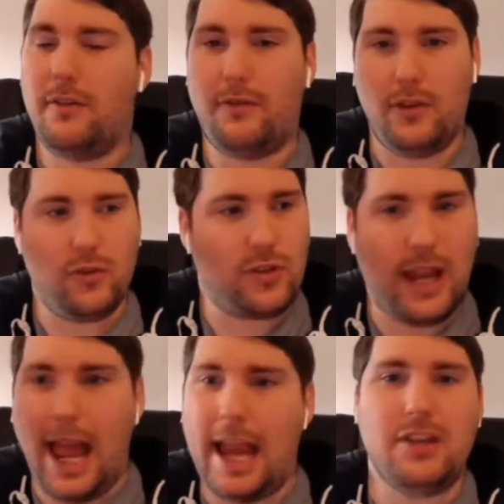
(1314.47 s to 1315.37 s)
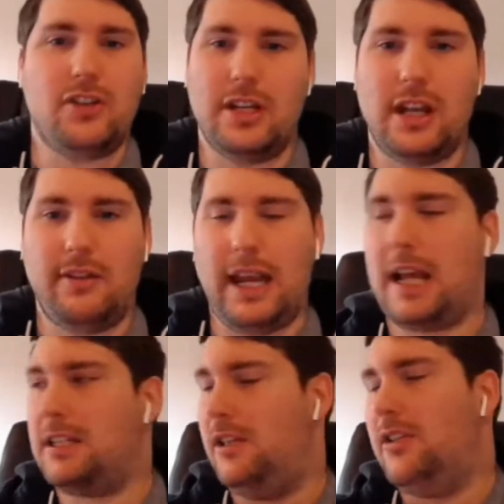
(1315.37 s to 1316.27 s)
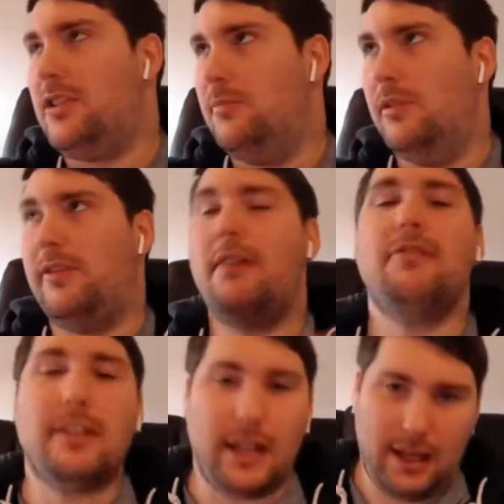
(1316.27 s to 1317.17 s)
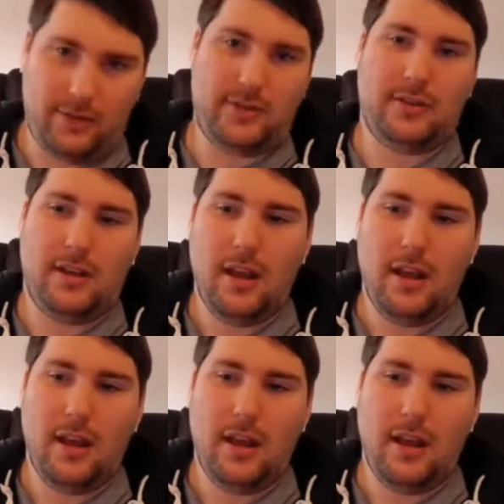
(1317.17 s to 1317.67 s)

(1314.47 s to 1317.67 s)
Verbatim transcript: for just engineering excellence above everything else.